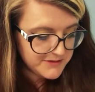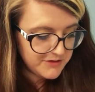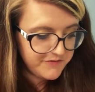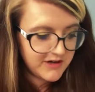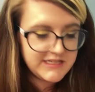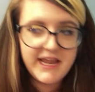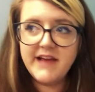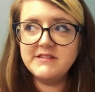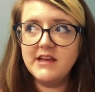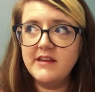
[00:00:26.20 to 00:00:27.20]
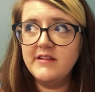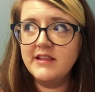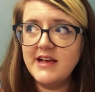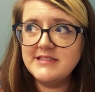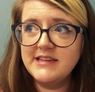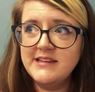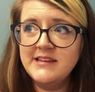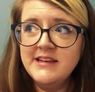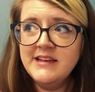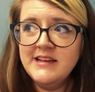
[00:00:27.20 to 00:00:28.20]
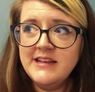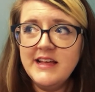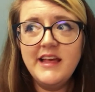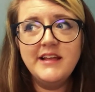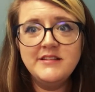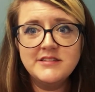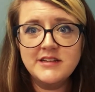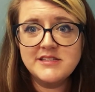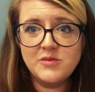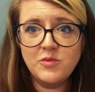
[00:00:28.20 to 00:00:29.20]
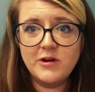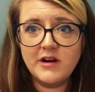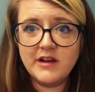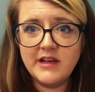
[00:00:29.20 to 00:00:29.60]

so far today, I've done a lesson and done some work